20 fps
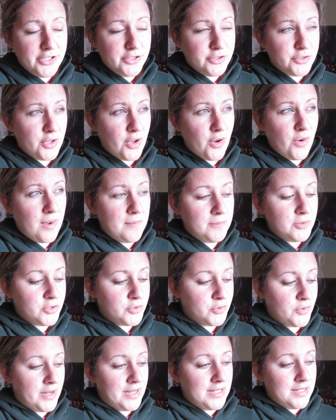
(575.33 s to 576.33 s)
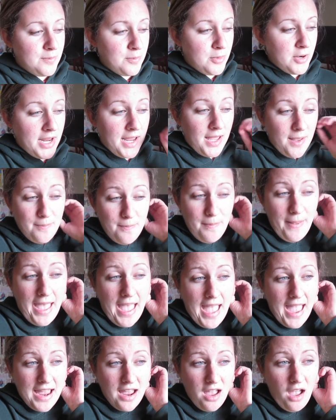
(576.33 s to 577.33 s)
So I'm just going to bring a
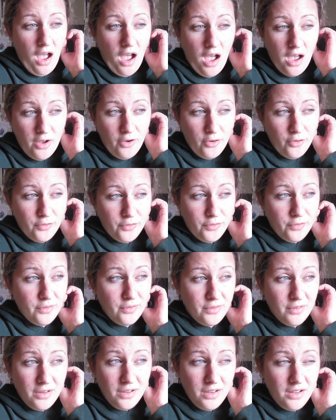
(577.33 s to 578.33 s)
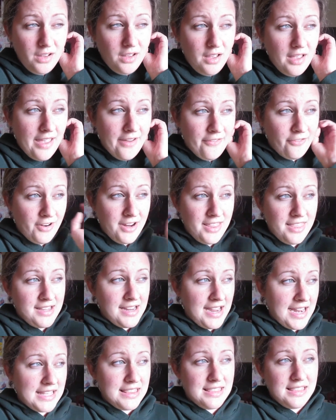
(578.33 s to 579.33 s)
bag of everything
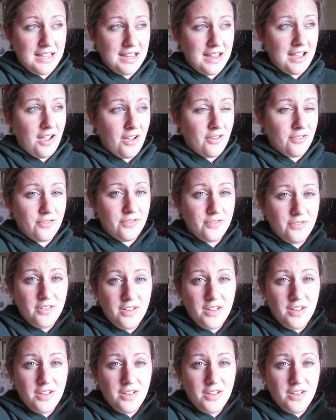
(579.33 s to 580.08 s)
I can think of,